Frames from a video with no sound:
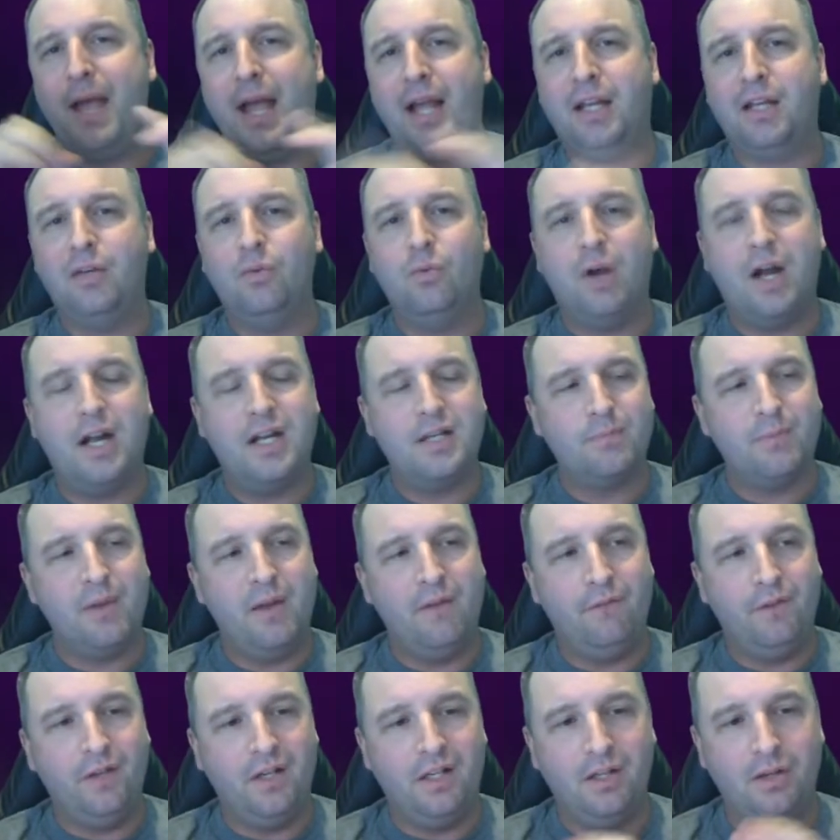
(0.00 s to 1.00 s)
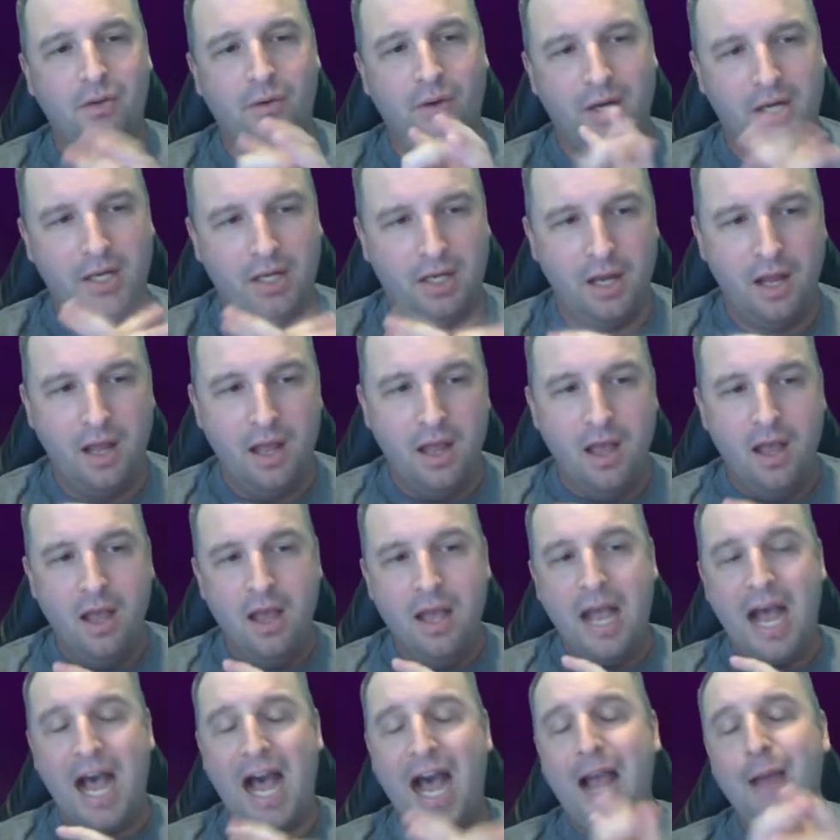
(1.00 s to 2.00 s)
and watched my video on it.
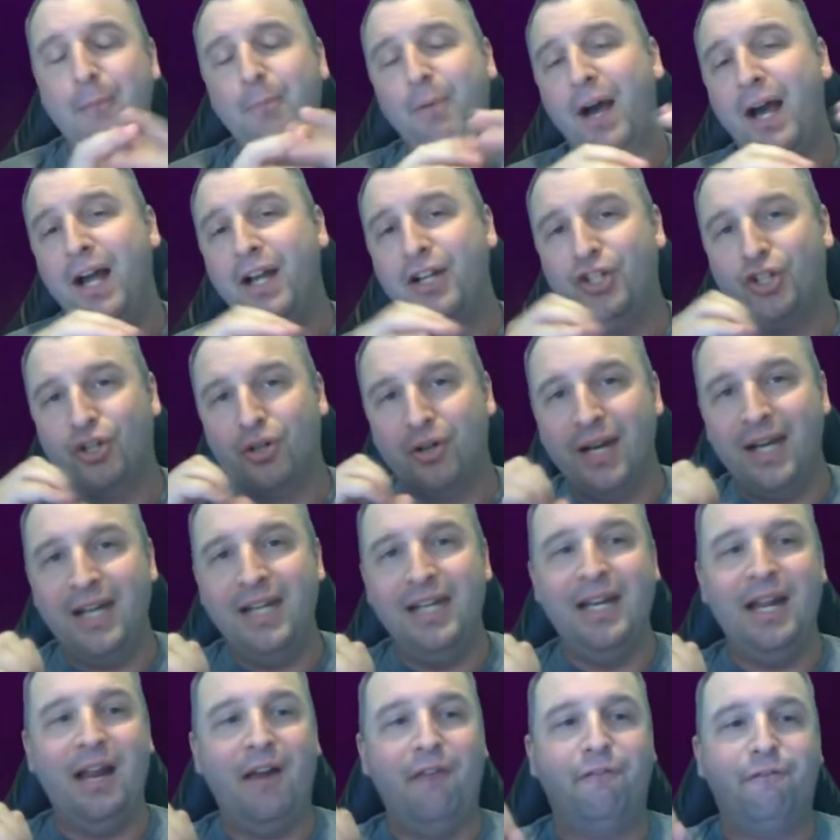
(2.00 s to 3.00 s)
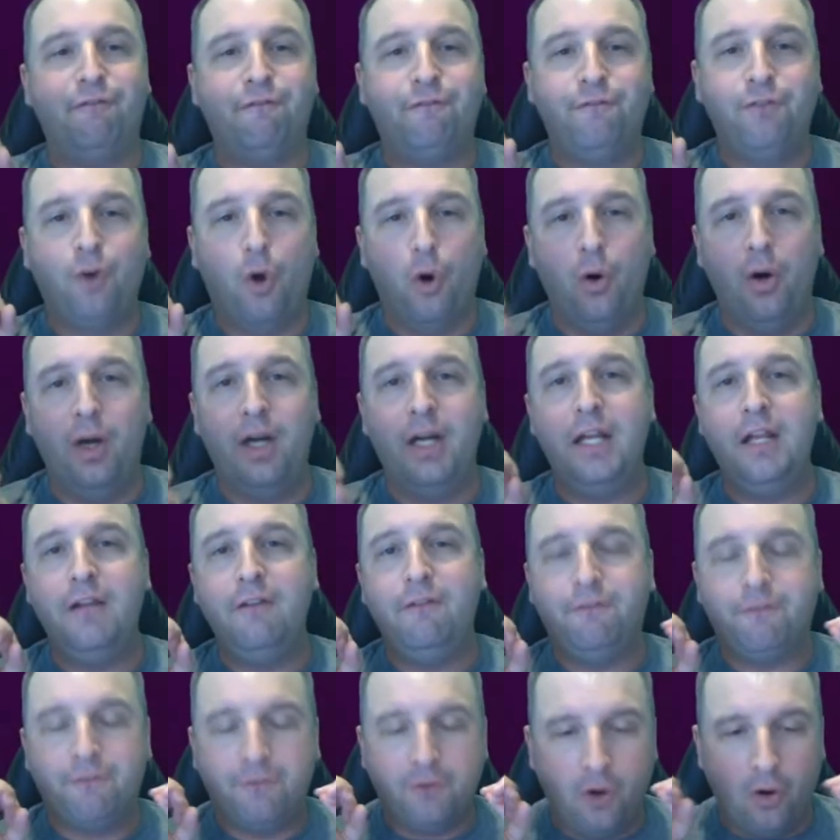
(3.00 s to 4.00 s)
I bought training at
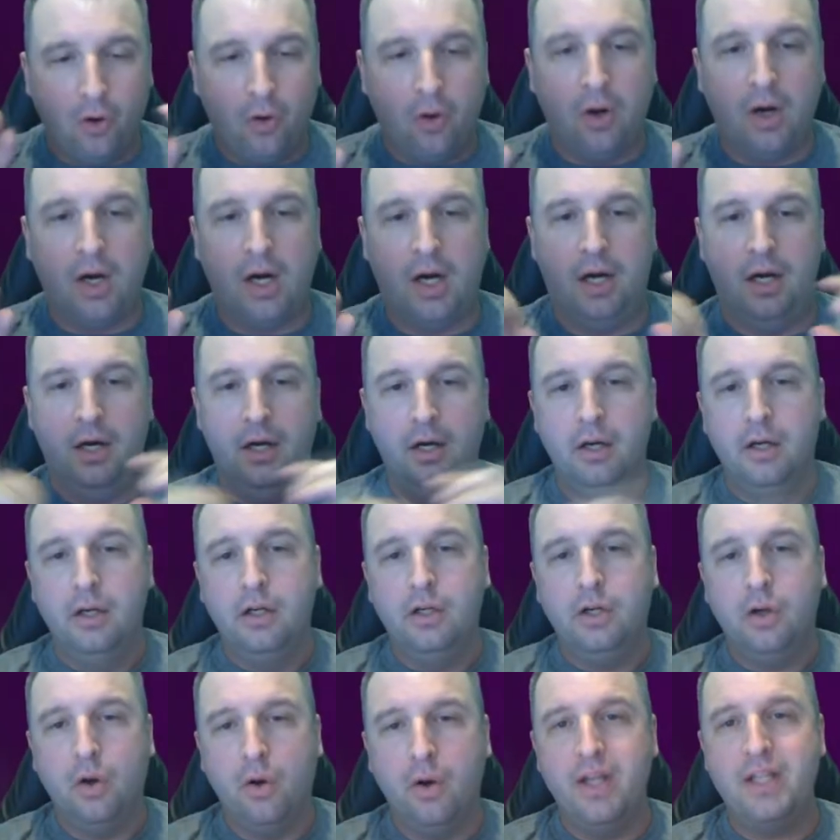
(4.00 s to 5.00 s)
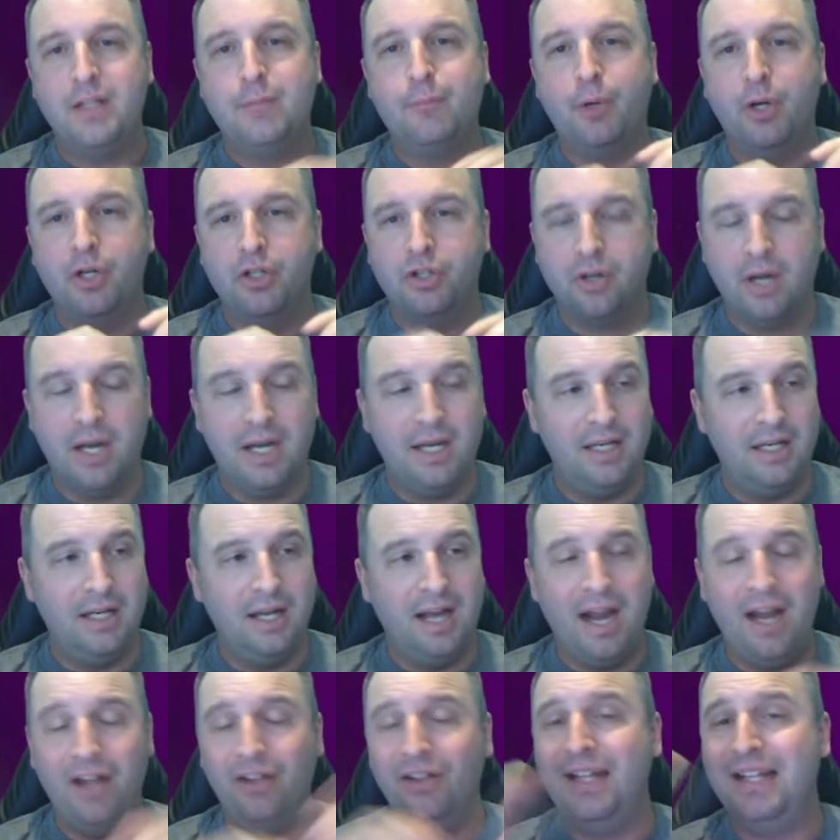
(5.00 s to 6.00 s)
44 coins per training.
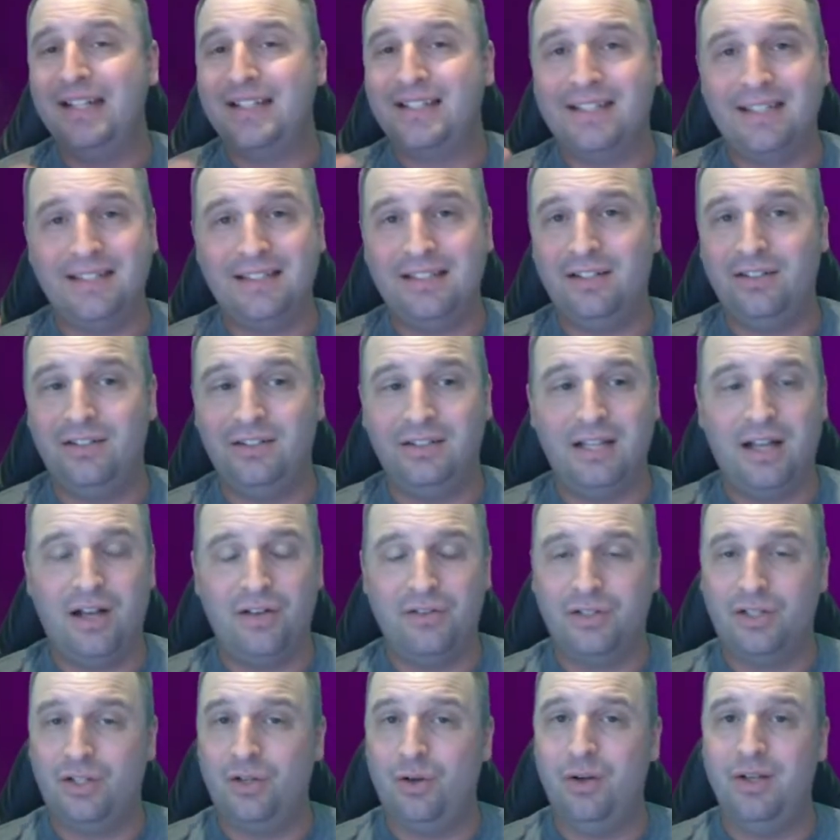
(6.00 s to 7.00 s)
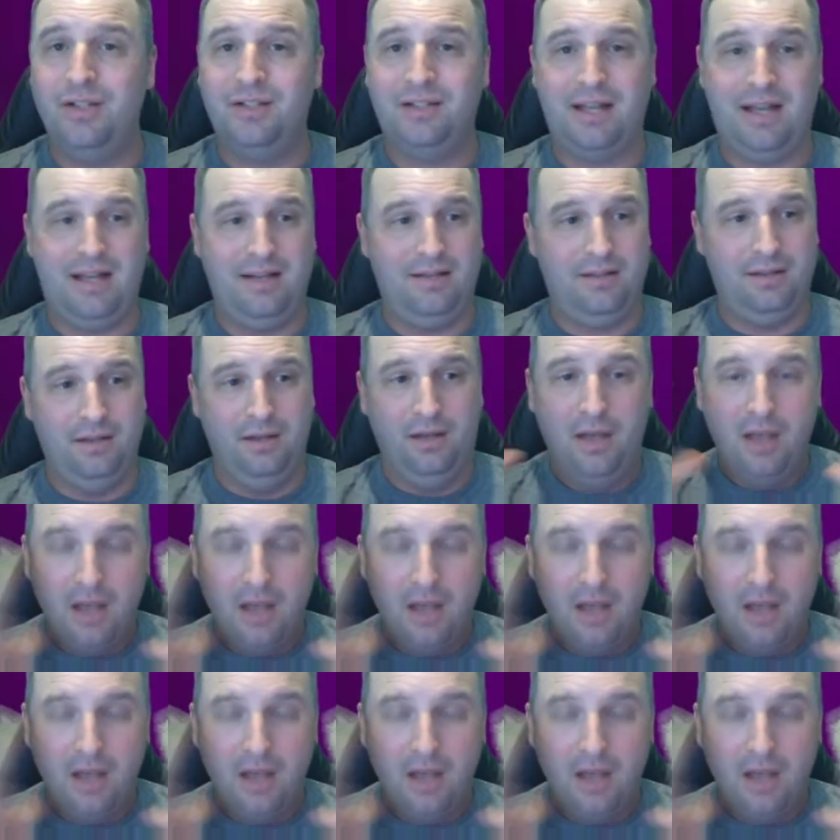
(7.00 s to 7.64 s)
I only had 600,000 coins, guys.